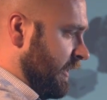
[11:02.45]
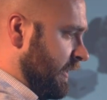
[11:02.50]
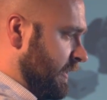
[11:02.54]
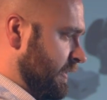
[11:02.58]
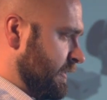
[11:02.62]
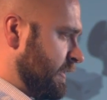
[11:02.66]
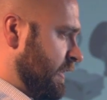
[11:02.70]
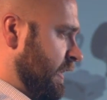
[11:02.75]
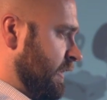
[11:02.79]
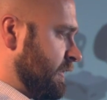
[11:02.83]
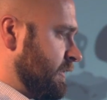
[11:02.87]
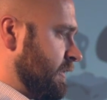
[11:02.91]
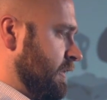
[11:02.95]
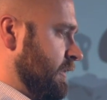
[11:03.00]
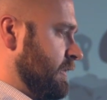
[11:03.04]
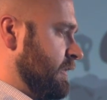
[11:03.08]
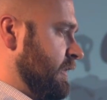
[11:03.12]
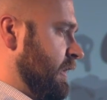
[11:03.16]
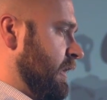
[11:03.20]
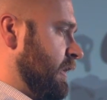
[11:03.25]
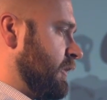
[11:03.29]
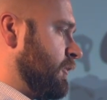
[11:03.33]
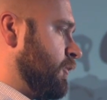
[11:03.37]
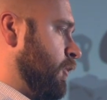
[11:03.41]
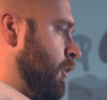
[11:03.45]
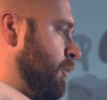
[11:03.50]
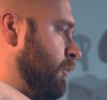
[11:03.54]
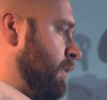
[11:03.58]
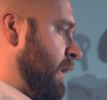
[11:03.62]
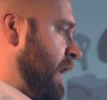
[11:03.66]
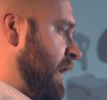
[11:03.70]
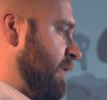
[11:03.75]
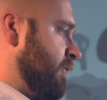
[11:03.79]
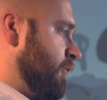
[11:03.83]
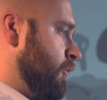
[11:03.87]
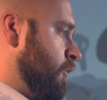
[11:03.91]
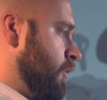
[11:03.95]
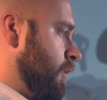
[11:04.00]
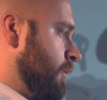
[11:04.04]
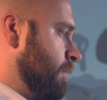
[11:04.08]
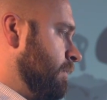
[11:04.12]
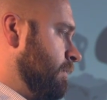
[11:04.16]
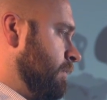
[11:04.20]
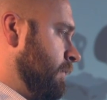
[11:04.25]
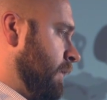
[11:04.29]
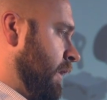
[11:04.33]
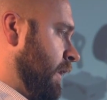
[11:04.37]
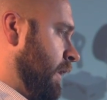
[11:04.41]
discussed the CX4
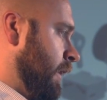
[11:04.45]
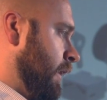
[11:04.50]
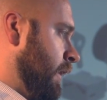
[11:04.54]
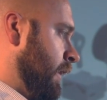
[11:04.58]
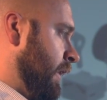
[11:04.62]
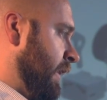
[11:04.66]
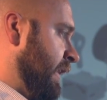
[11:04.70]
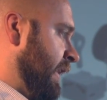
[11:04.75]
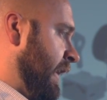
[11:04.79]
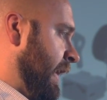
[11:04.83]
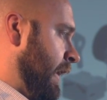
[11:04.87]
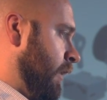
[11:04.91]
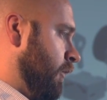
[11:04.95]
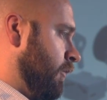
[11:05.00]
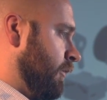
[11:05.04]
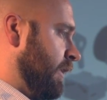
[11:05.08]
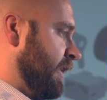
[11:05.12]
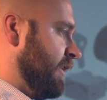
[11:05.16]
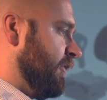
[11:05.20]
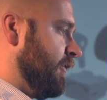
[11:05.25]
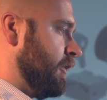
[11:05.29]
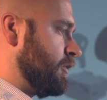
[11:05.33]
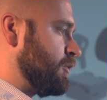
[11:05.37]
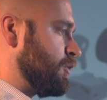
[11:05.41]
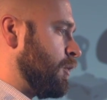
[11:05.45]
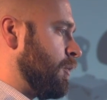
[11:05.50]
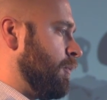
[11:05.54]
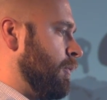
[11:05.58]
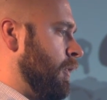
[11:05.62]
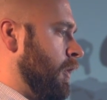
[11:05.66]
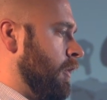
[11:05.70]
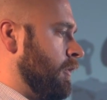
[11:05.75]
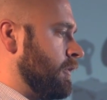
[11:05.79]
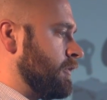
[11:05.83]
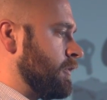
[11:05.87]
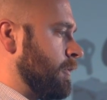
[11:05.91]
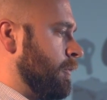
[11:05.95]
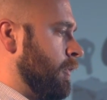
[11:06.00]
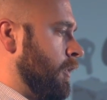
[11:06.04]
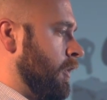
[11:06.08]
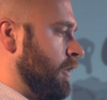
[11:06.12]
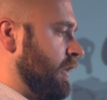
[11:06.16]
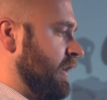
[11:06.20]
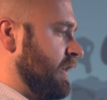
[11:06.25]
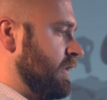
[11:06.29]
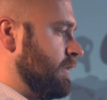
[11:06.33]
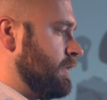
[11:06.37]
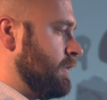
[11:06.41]
platform and how individual components are
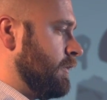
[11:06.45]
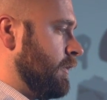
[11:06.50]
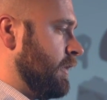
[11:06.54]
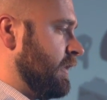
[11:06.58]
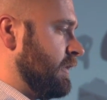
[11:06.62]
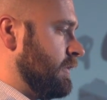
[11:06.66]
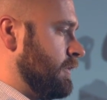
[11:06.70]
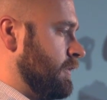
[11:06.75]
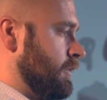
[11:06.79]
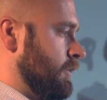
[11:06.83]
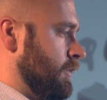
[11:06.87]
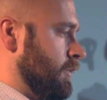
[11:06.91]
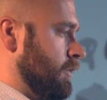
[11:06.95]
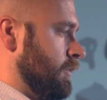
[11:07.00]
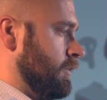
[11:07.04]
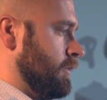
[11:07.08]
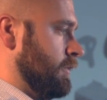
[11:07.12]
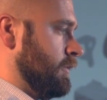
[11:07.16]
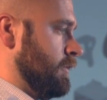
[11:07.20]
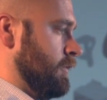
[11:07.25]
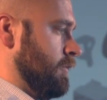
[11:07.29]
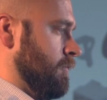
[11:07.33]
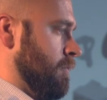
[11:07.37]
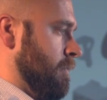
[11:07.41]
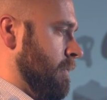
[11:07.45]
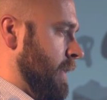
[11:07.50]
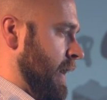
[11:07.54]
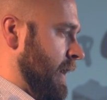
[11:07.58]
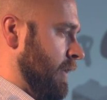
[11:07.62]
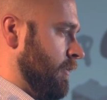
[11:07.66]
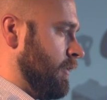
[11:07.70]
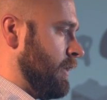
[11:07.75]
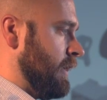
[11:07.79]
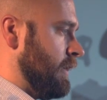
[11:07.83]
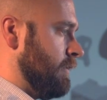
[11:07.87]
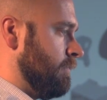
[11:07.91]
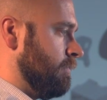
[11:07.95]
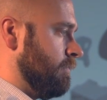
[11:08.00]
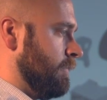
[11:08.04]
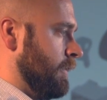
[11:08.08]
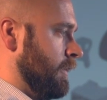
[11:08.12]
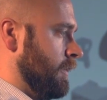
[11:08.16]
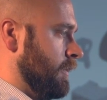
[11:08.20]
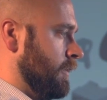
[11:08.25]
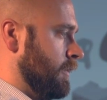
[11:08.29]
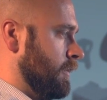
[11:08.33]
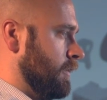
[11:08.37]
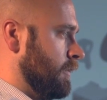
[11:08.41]
brought into it to marry
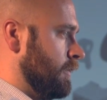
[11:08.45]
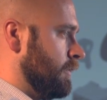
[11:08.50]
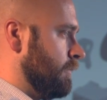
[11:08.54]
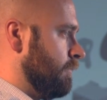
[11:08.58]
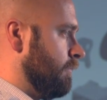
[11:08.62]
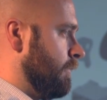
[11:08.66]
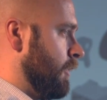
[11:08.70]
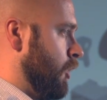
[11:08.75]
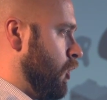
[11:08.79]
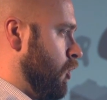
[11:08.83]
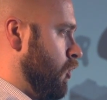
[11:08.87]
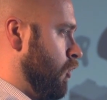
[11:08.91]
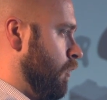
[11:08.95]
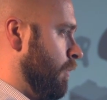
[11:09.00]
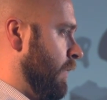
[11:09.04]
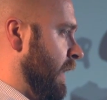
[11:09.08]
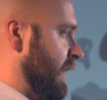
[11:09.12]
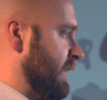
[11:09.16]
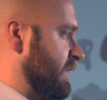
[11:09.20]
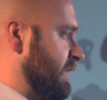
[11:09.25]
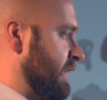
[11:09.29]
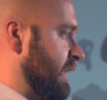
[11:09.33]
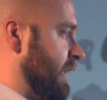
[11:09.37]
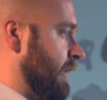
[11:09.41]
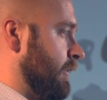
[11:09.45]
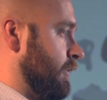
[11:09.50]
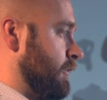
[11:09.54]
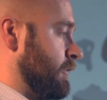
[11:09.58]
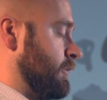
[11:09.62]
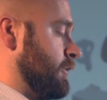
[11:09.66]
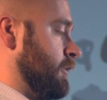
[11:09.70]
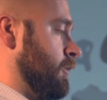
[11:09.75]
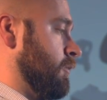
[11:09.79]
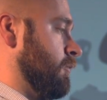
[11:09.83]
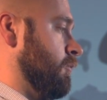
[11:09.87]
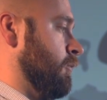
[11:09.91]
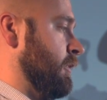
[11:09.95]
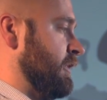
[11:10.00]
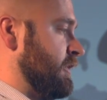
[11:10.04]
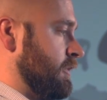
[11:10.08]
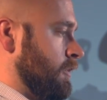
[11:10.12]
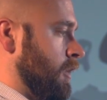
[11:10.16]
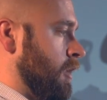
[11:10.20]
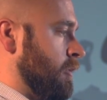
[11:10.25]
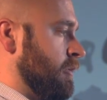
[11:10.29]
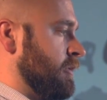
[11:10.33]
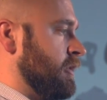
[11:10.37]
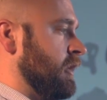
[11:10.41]
the whole bike together. So we
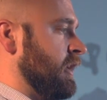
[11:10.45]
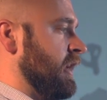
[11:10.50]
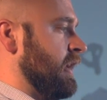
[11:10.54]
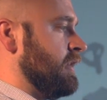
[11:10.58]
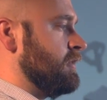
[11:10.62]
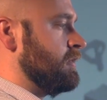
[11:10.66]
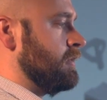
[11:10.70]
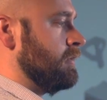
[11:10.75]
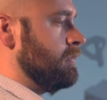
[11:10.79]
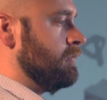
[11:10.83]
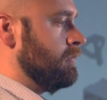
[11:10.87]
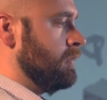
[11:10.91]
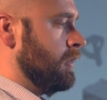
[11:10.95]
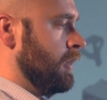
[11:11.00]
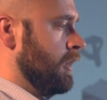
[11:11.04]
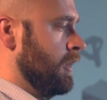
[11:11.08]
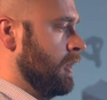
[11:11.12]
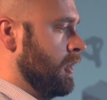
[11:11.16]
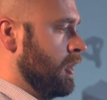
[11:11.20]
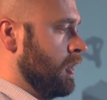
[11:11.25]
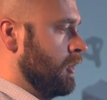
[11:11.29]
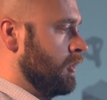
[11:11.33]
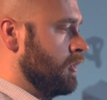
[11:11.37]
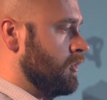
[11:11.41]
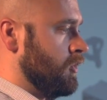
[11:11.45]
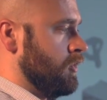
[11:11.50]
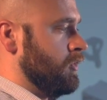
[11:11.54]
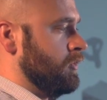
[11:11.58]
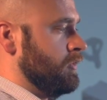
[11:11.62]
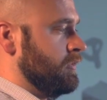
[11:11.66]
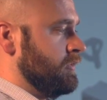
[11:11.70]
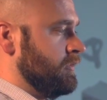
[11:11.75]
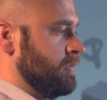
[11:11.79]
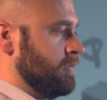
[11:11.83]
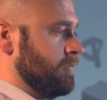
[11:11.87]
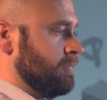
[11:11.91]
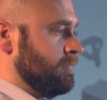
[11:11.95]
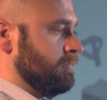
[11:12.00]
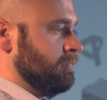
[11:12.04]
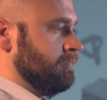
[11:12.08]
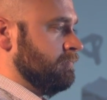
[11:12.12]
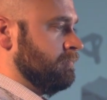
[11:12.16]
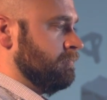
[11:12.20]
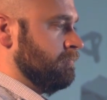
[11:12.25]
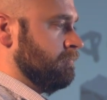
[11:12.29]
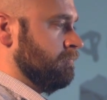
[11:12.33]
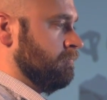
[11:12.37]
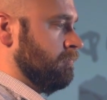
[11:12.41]
start with the engine, because
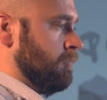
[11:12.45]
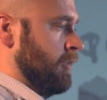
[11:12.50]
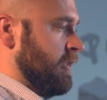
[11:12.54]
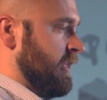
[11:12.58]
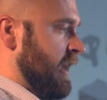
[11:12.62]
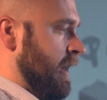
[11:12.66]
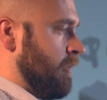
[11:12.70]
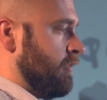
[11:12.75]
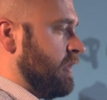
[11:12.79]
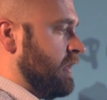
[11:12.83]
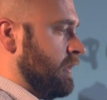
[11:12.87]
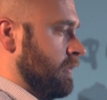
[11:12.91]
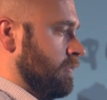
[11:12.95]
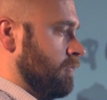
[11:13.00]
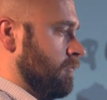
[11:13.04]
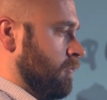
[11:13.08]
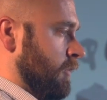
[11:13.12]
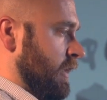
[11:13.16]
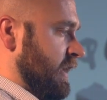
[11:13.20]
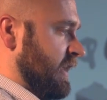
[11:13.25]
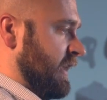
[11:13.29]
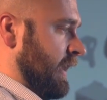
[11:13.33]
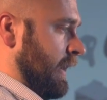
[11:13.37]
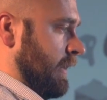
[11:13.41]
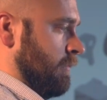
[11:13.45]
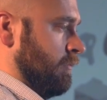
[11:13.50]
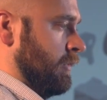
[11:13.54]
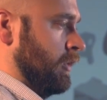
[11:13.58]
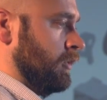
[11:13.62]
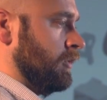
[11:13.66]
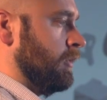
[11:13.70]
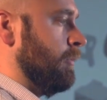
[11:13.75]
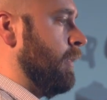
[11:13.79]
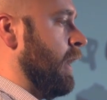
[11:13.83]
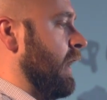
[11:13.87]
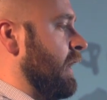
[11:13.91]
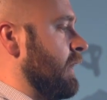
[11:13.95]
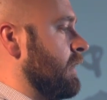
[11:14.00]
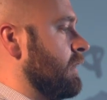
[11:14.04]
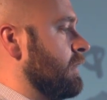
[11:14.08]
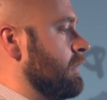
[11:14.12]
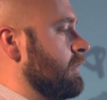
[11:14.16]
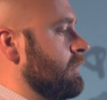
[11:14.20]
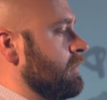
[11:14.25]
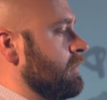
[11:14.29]
without it, we can't build a bike.